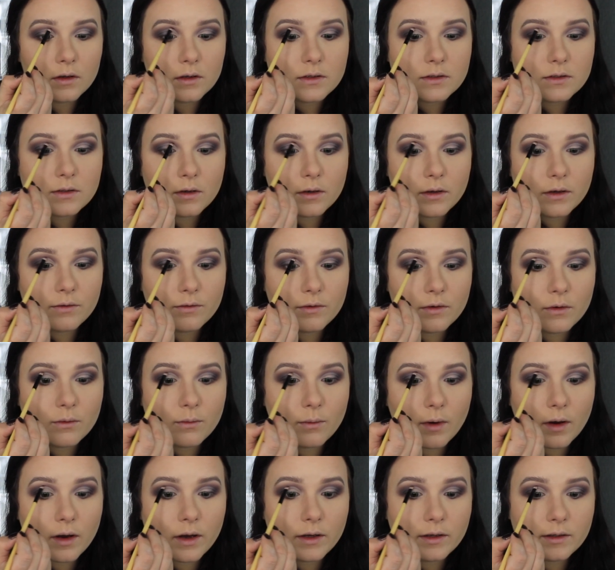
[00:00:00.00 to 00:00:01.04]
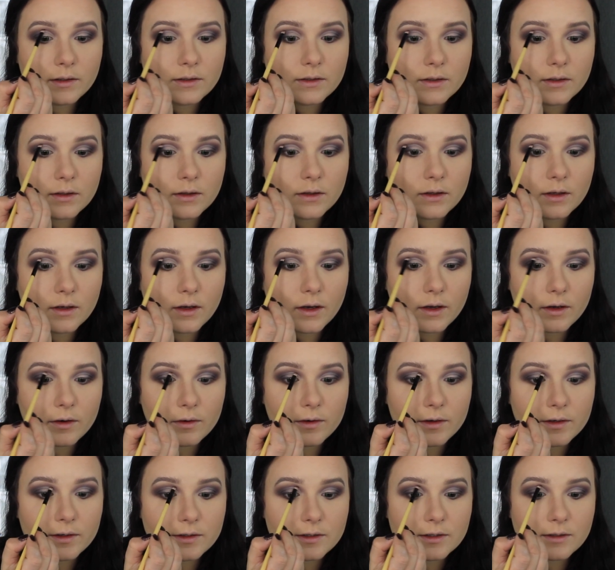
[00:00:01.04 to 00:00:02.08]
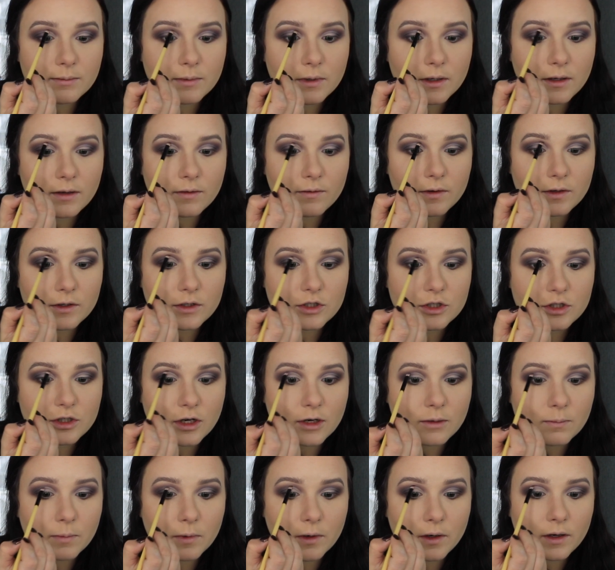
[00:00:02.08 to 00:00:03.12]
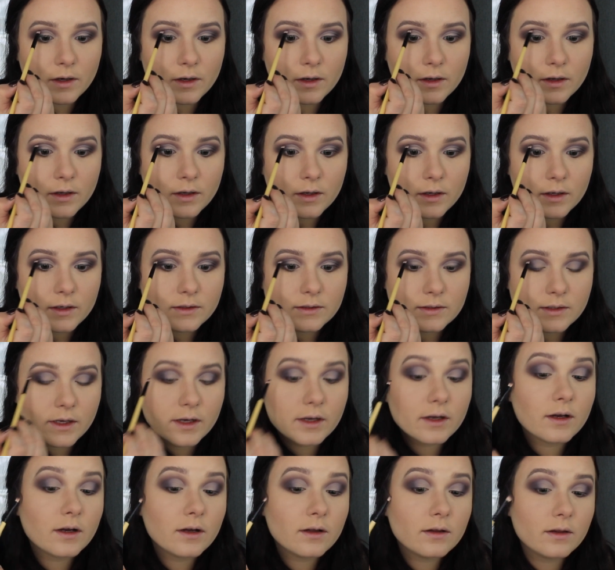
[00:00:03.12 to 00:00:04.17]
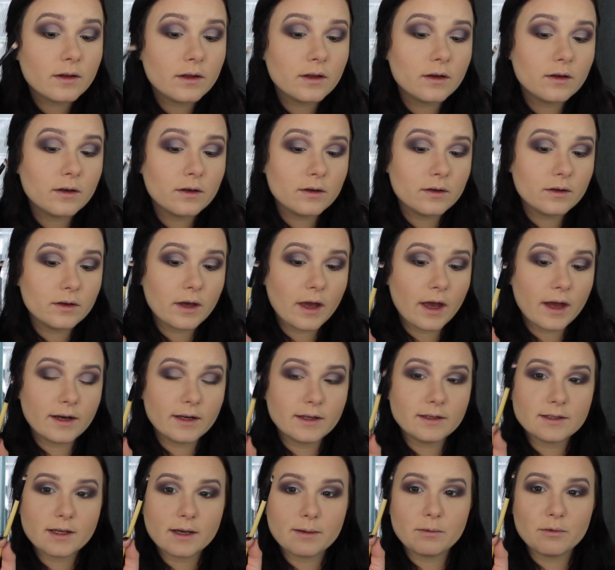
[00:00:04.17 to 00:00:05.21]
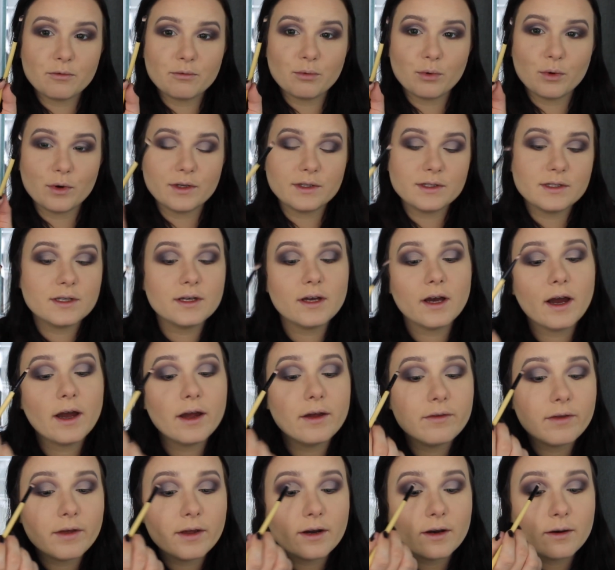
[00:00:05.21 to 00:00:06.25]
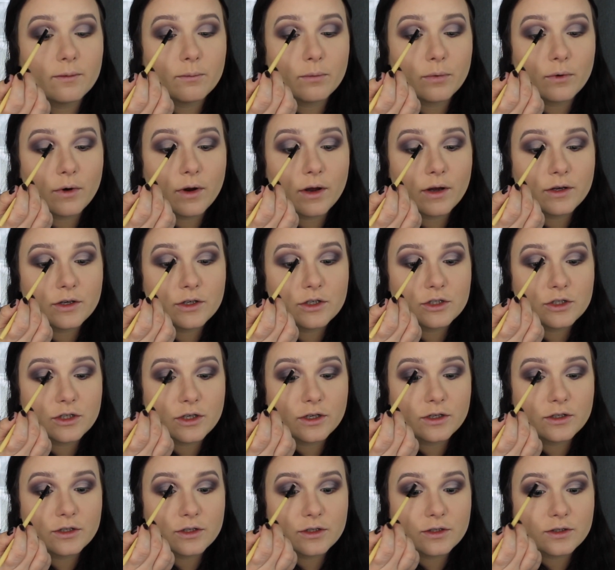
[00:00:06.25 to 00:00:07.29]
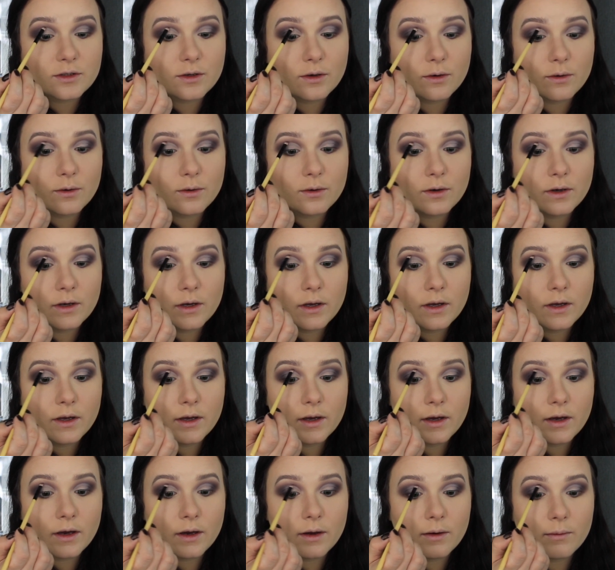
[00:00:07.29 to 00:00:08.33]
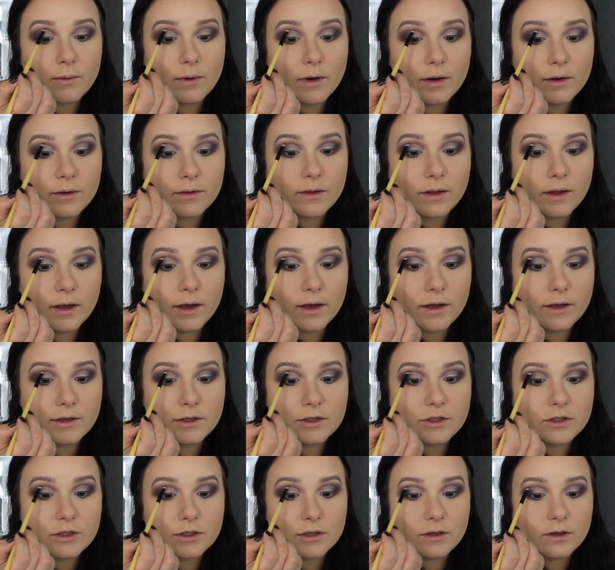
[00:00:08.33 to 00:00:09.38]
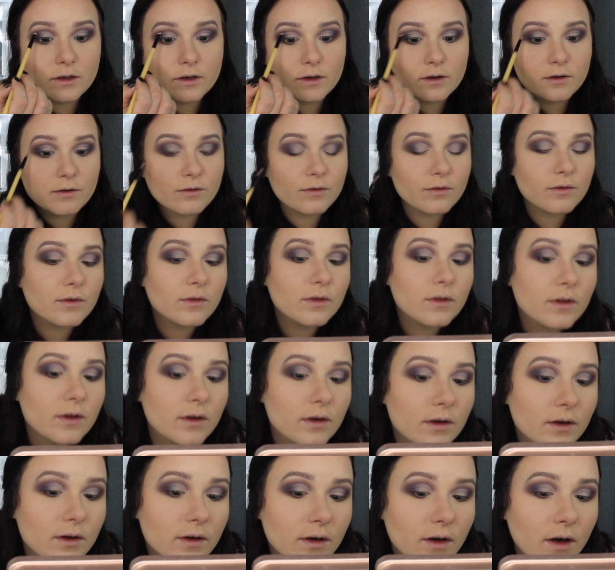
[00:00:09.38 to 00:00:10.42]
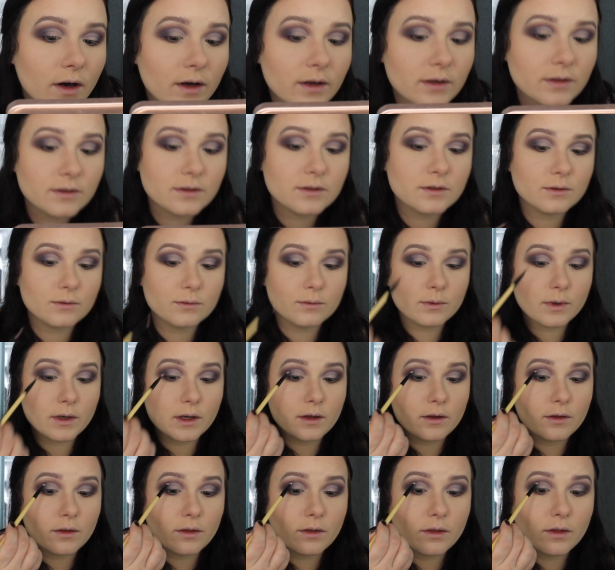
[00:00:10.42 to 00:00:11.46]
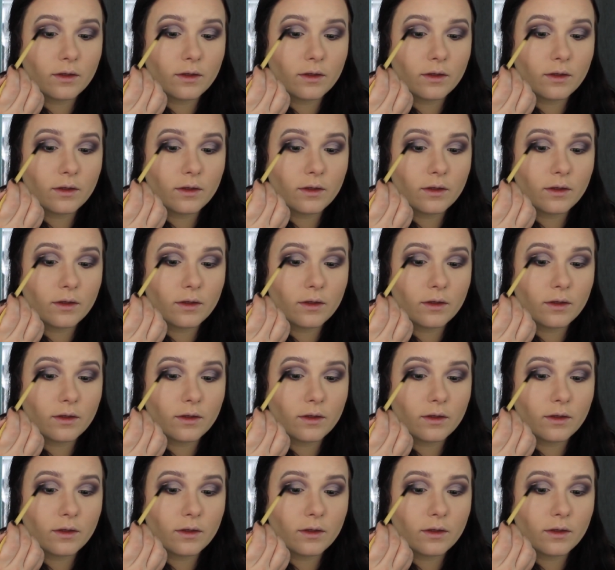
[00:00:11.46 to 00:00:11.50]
So if you want the cut crease to be even sharper, take a little, any type of pointy eyeliner brush and just go around the edge of the cut with